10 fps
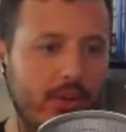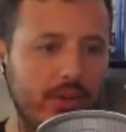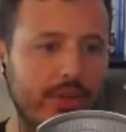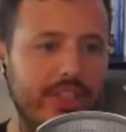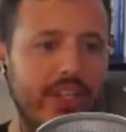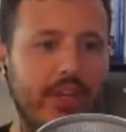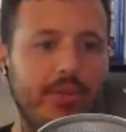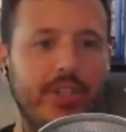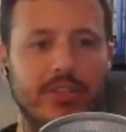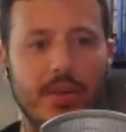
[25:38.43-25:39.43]
We'll do it at the
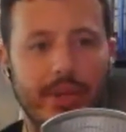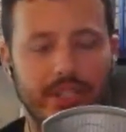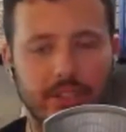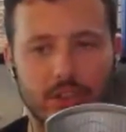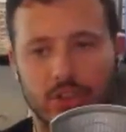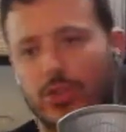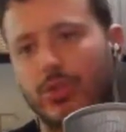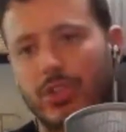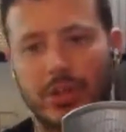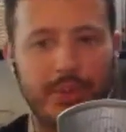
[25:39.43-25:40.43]
end because I'll mention because
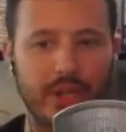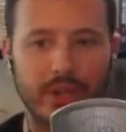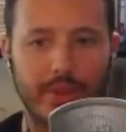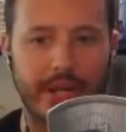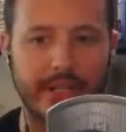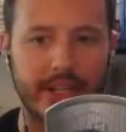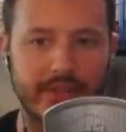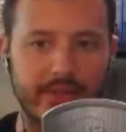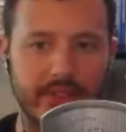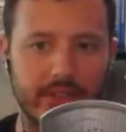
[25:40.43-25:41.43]
Drew's going to be on the
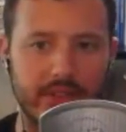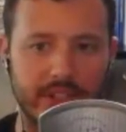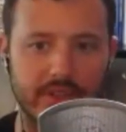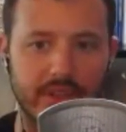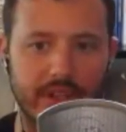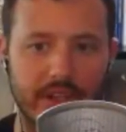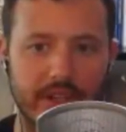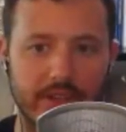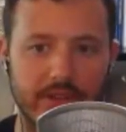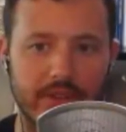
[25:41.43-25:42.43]
podcast for next Sunday.